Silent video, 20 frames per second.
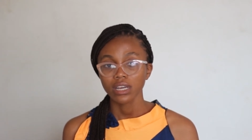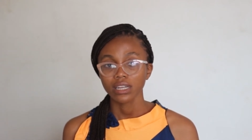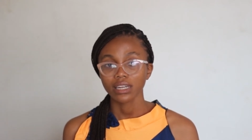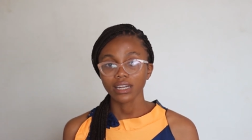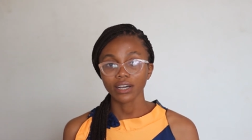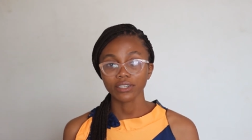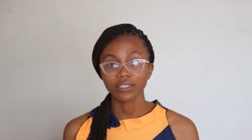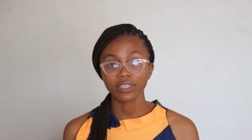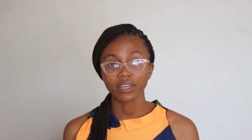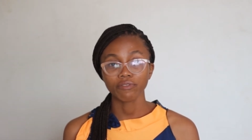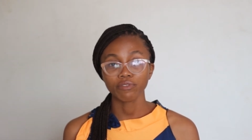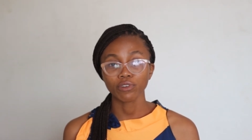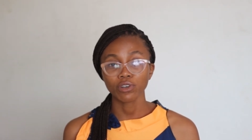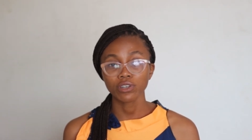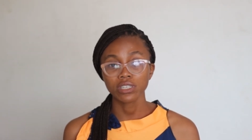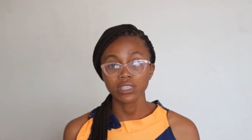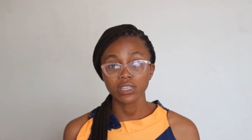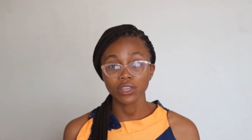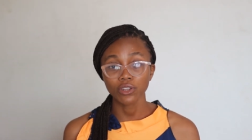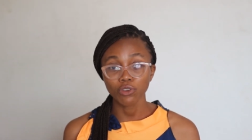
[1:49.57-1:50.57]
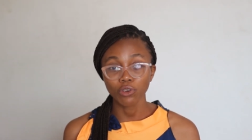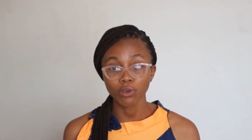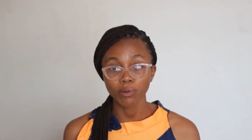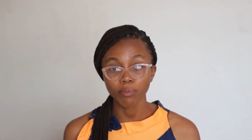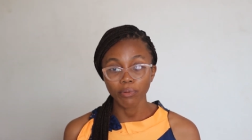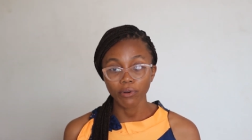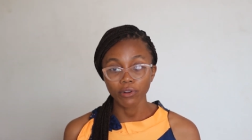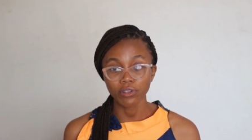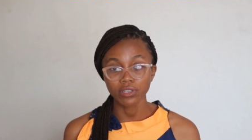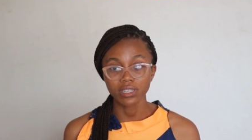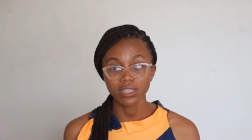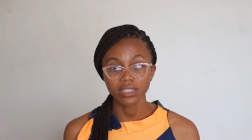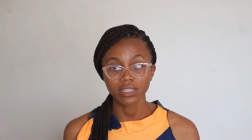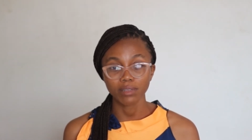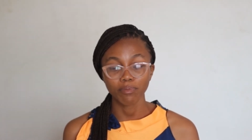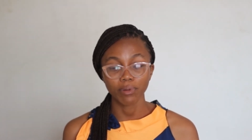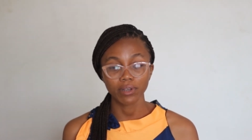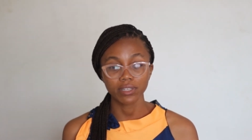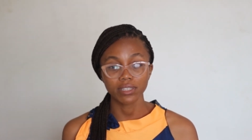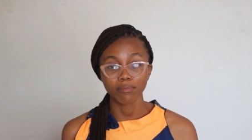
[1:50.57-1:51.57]
Now they have not seen you in person.
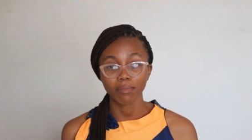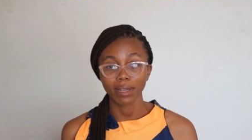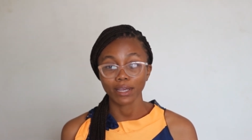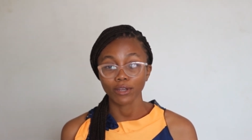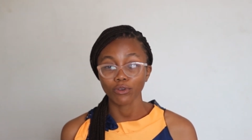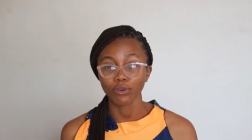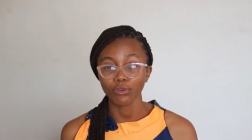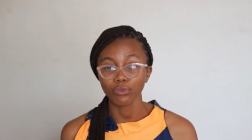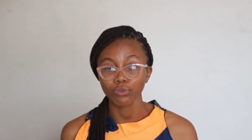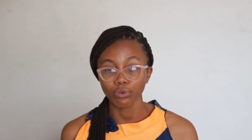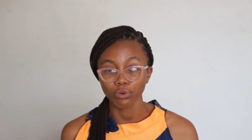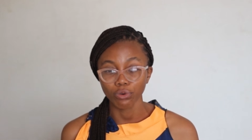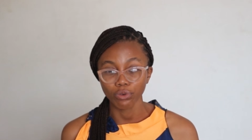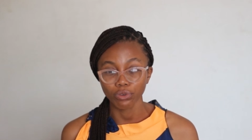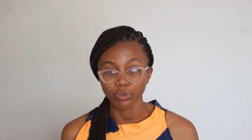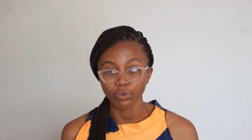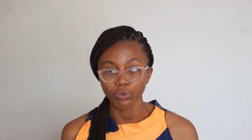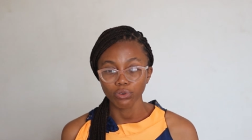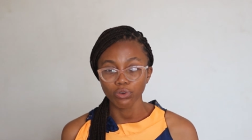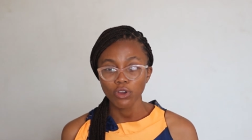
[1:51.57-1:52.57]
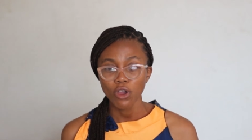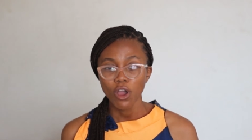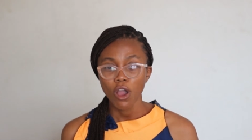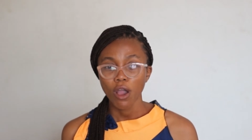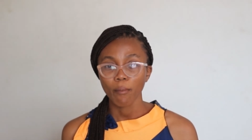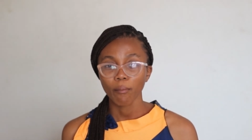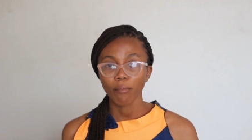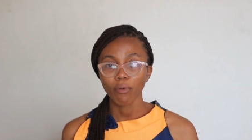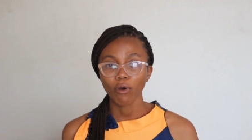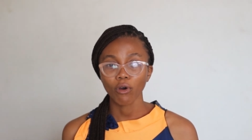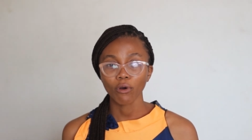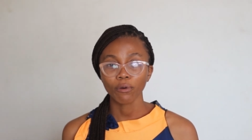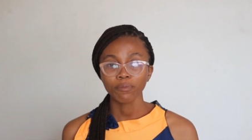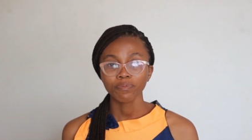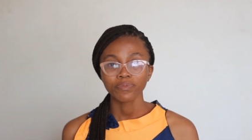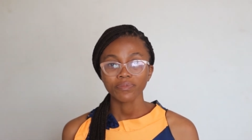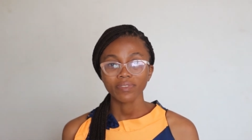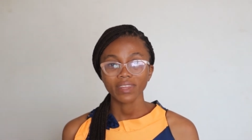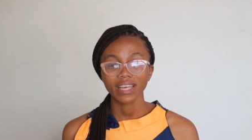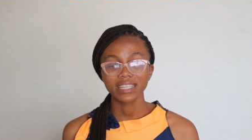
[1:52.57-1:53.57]
The person might not know you, but
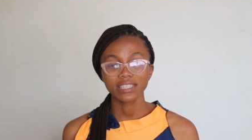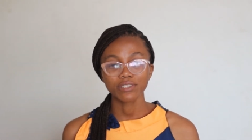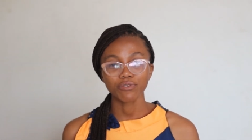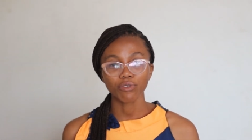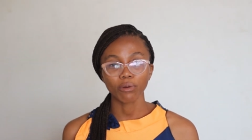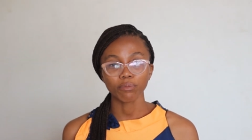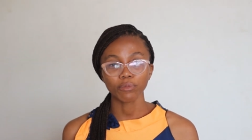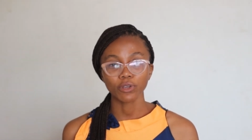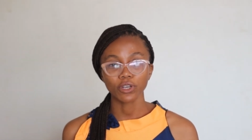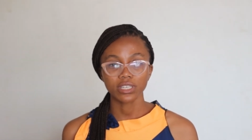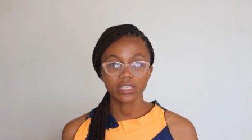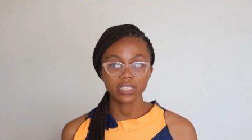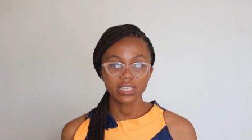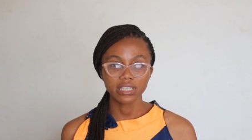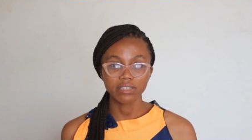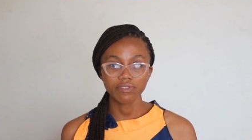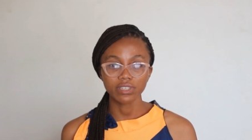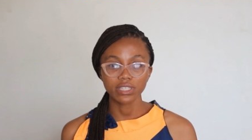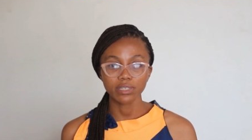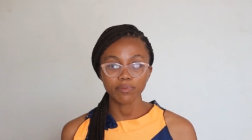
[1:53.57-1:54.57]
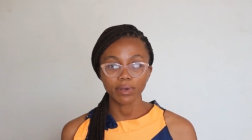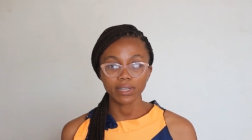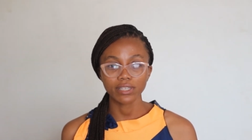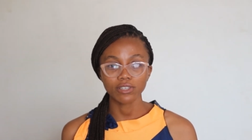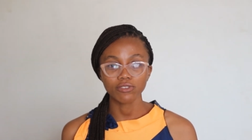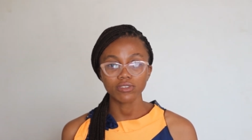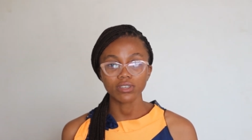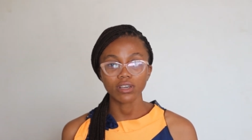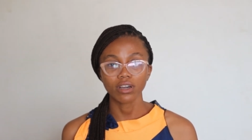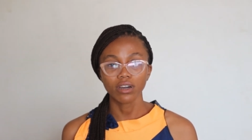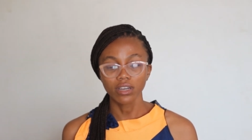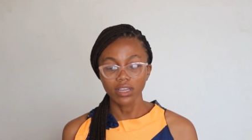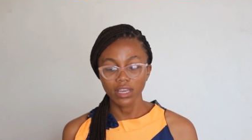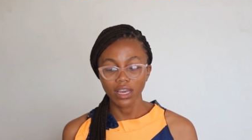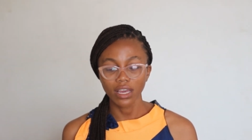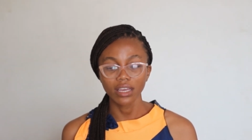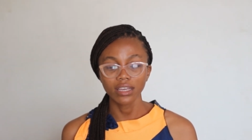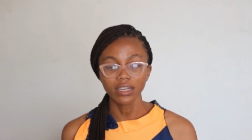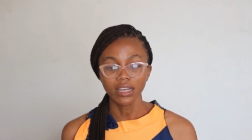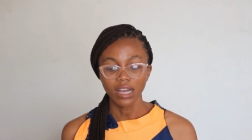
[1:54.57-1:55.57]
it's from your CV. The person will say,
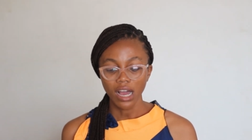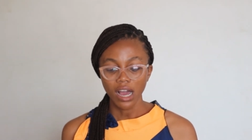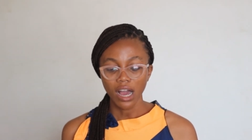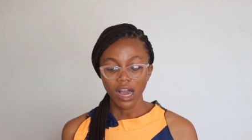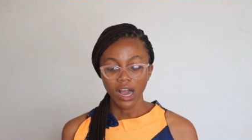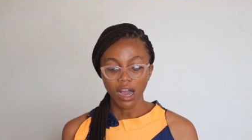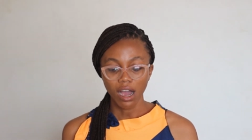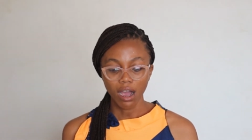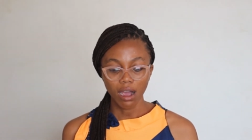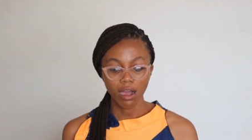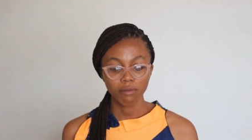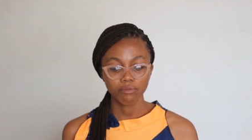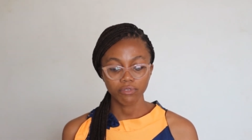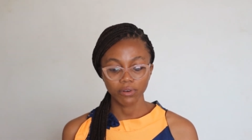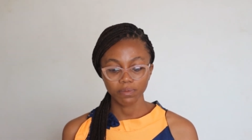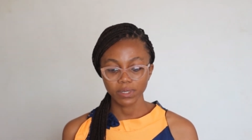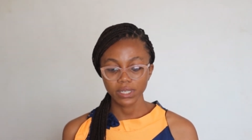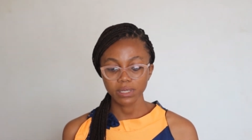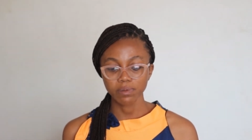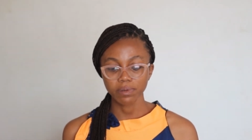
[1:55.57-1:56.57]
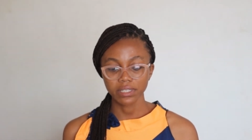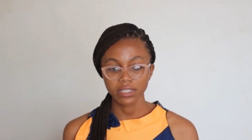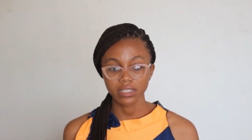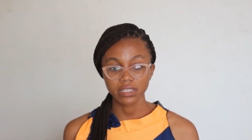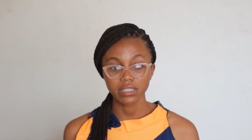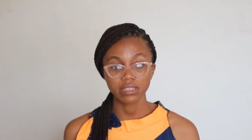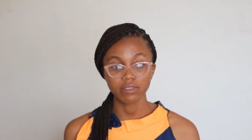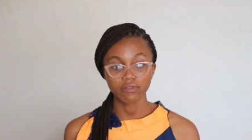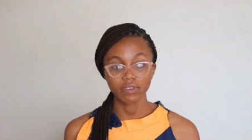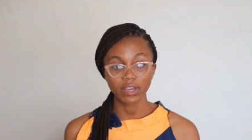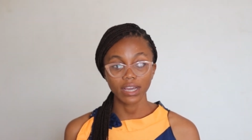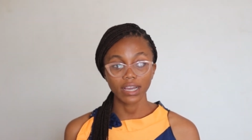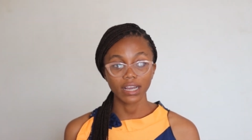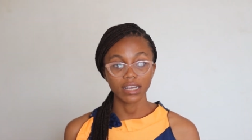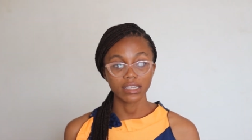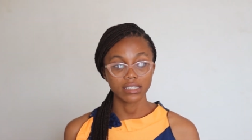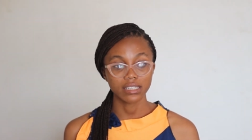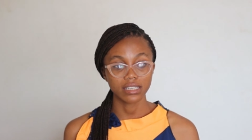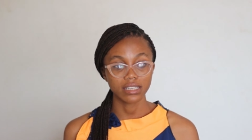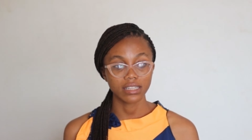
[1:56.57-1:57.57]
okay, from this person's CV I
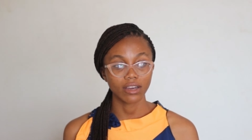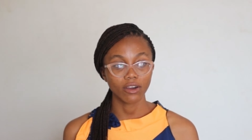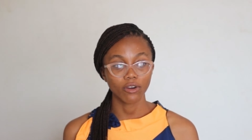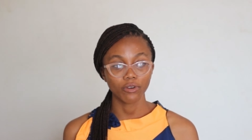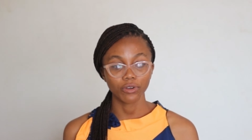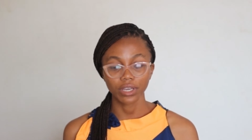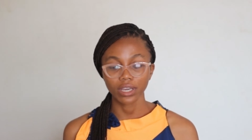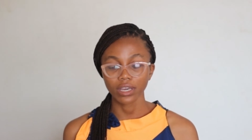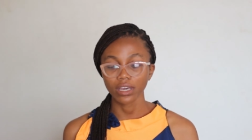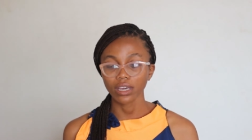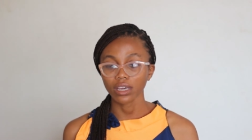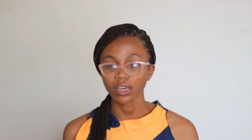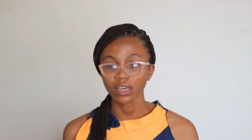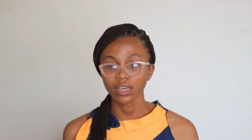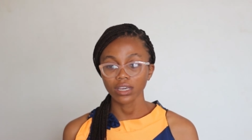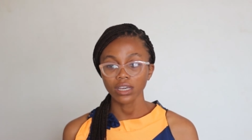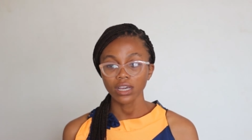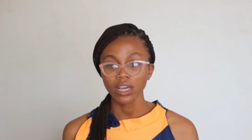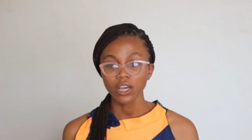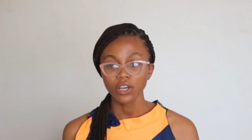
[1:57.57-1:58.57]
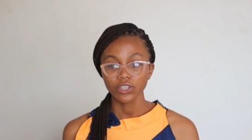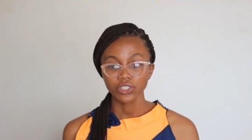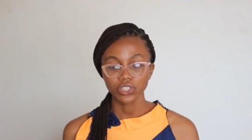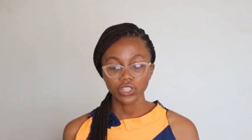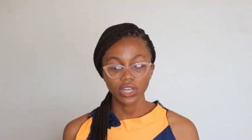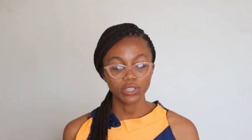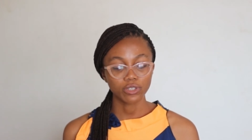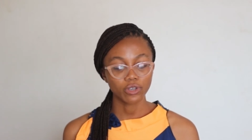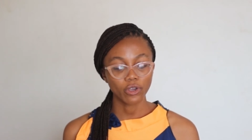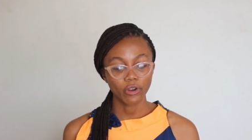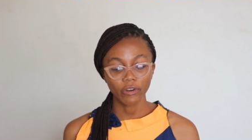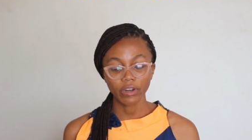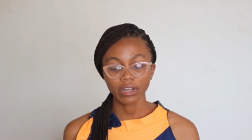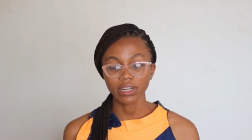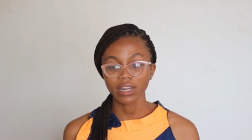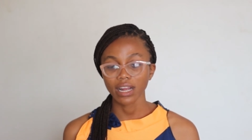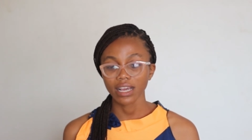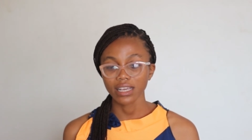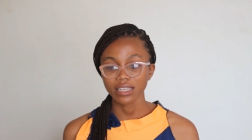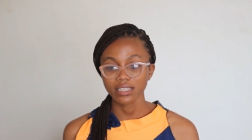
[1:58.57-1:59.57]
can see that, okay, she has a
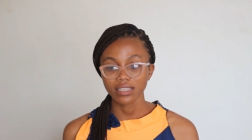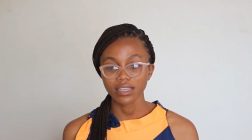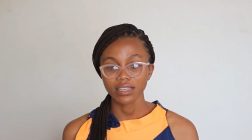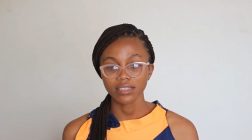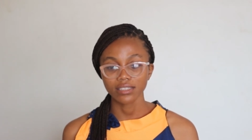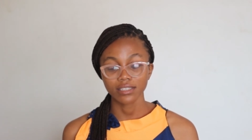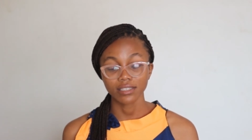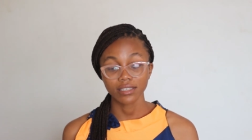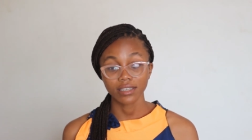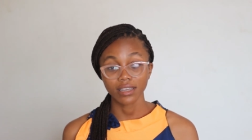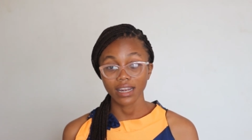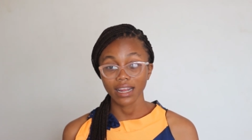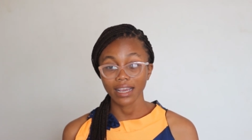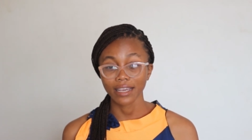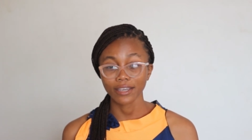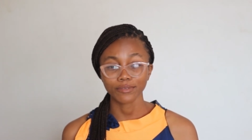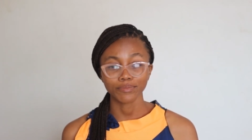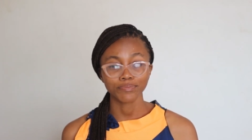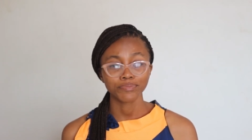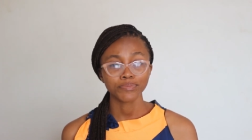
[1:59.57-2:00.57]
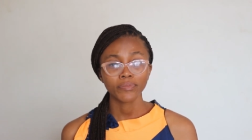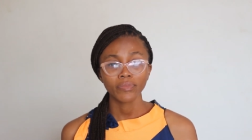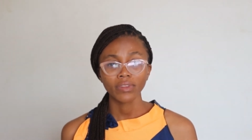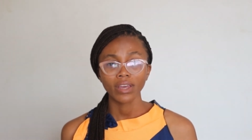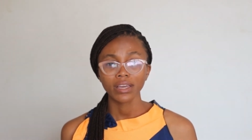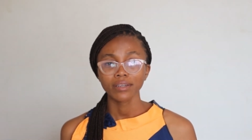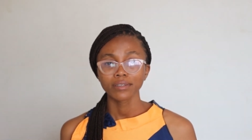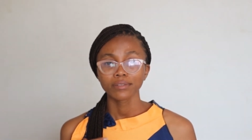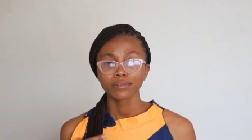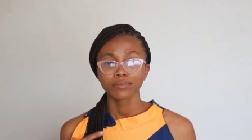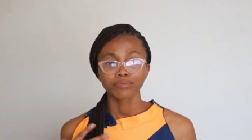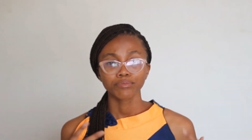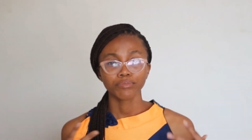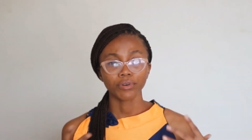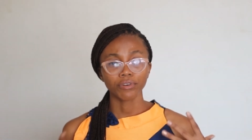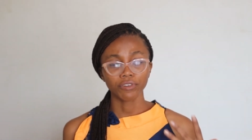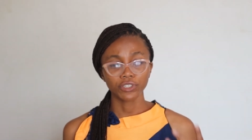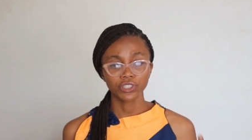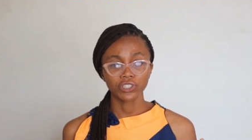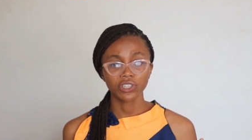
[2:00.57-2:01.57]
current license, like
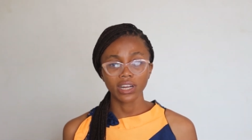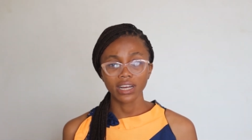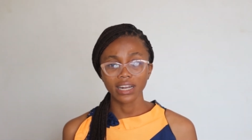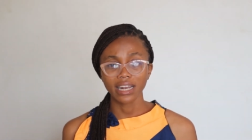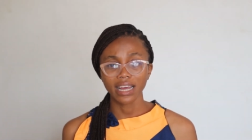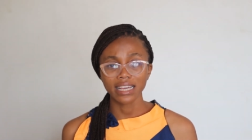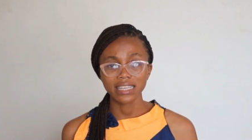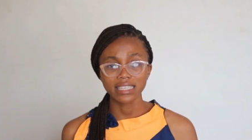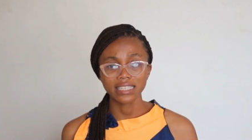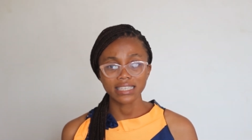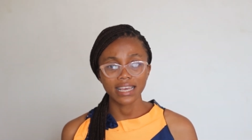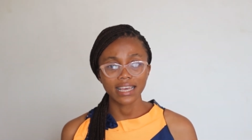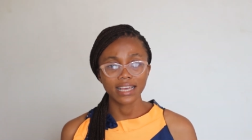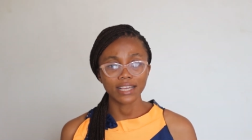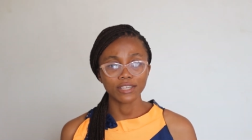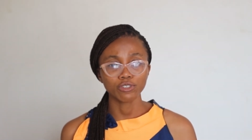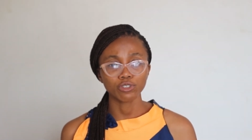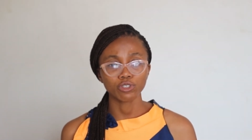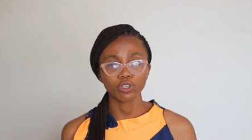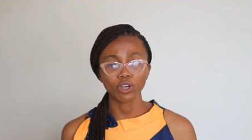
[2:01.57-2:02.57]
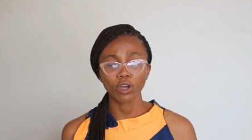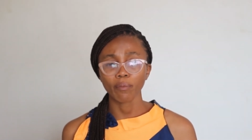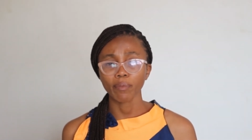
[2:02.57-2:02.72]
professional license. You talk